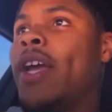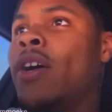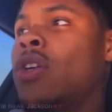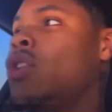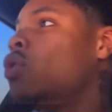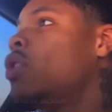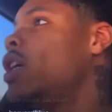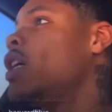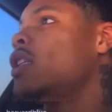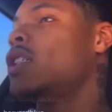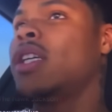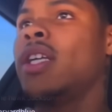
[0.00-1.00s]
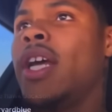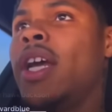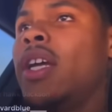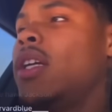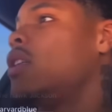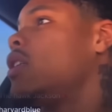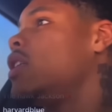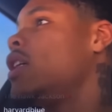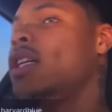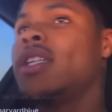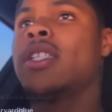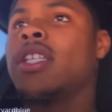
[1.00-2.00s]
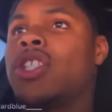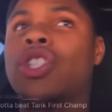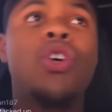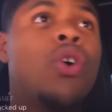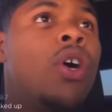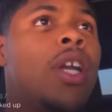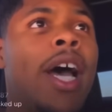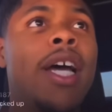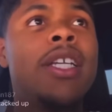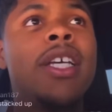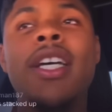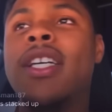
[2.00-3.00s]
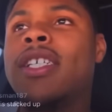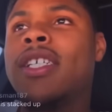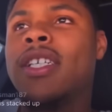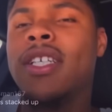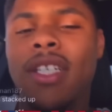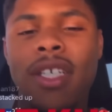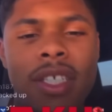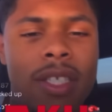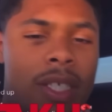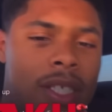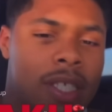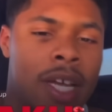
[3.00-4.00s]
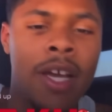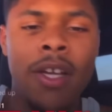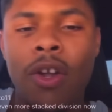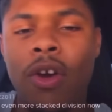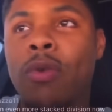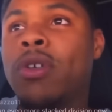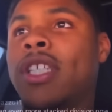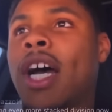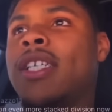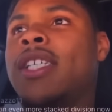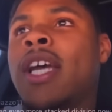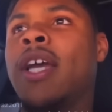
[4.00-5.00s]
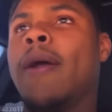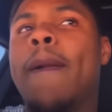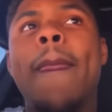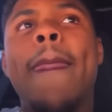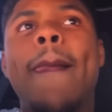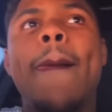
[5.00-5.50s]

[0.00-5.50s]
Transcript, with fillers: they gonna do this and they this and Shakur not this. Just stand on what y'all saying.